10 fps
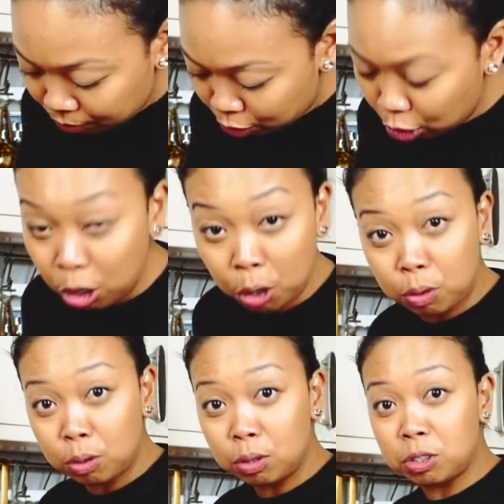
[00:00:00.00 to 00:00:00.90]
to low
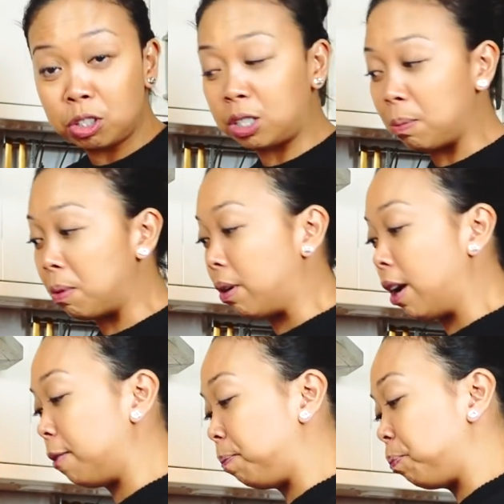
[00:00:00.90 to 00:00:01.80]
to simmer
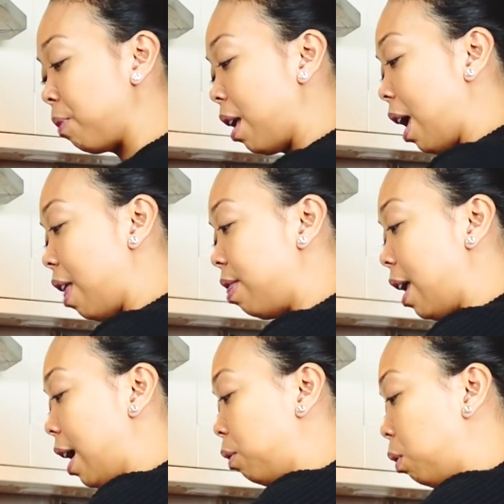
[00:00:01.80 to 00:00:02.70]
it, and
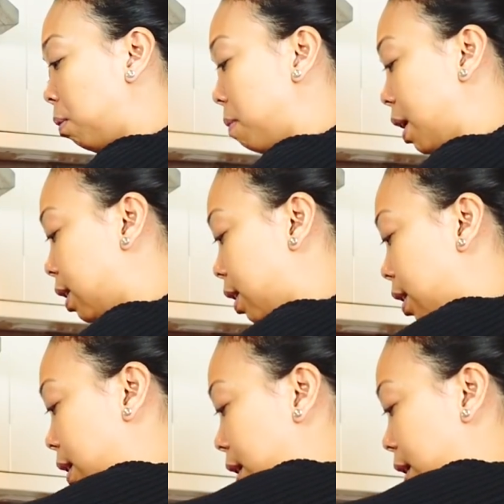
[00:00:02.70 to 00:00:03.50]
then we'll mix.